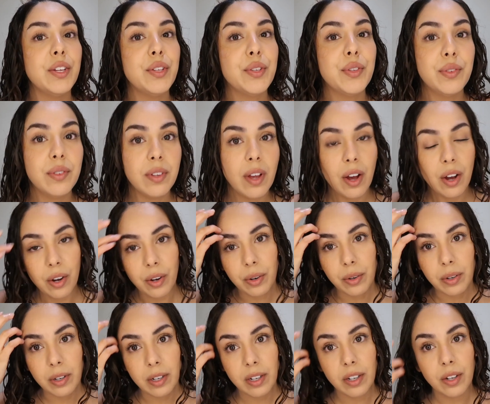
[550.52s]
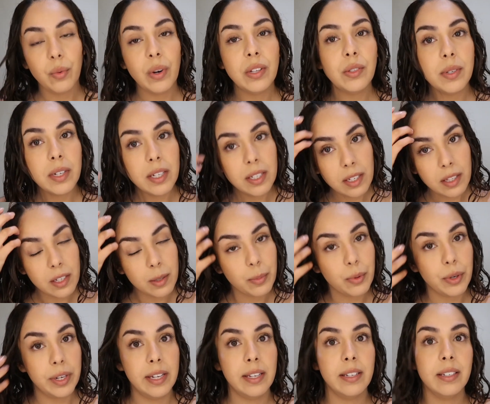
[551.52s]
So once we get to this
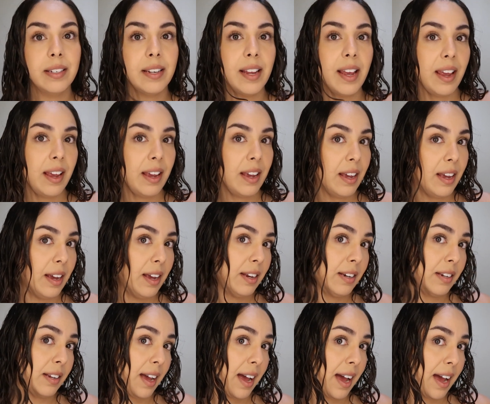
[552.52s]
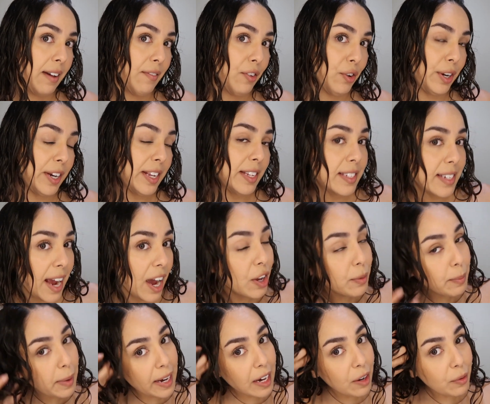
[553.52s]
point and I've already
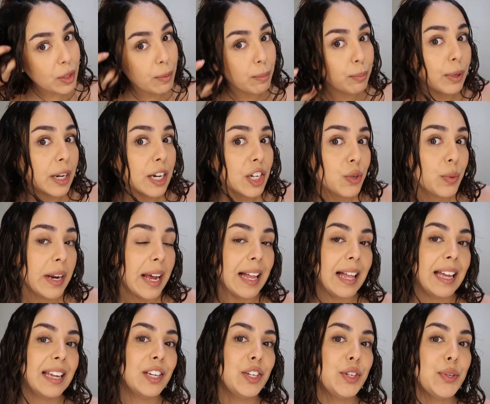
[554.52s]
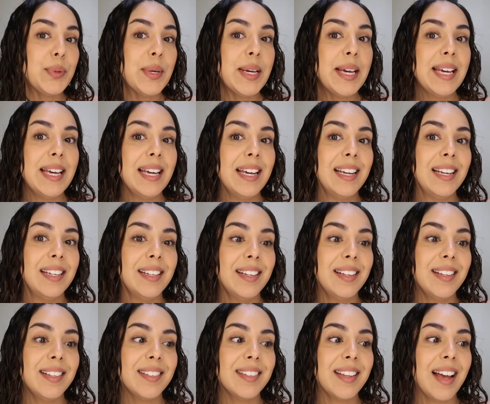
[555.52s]
styled my hair with the brush, what I like to do
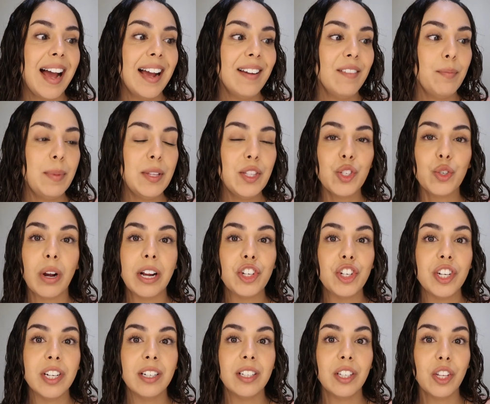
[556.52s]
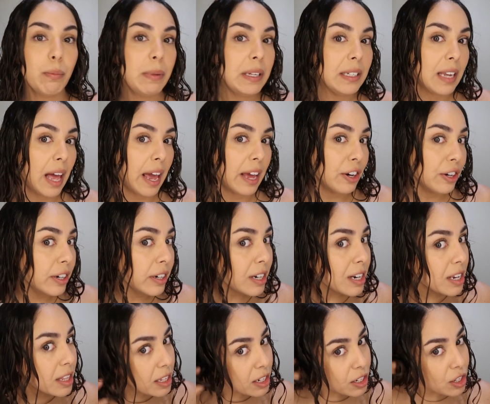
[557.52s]
is I've been scrunching a little bit lighter
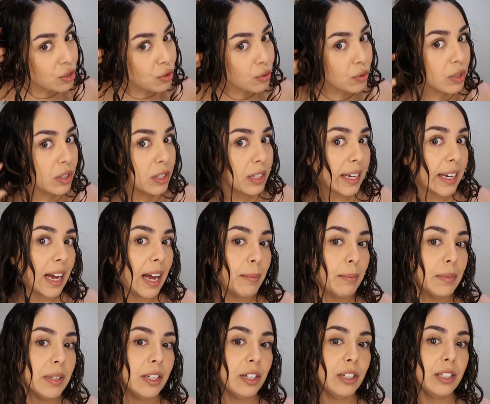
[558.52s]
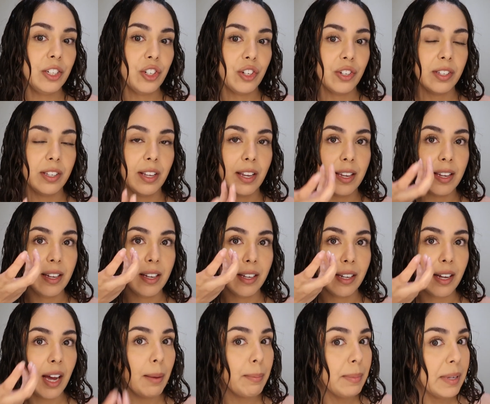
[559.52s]
than usual. Like I'm literally just
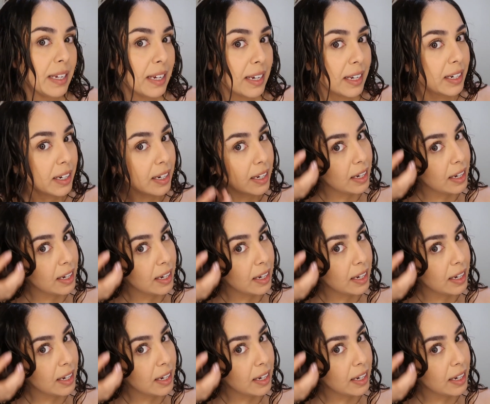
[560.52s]
like cupping it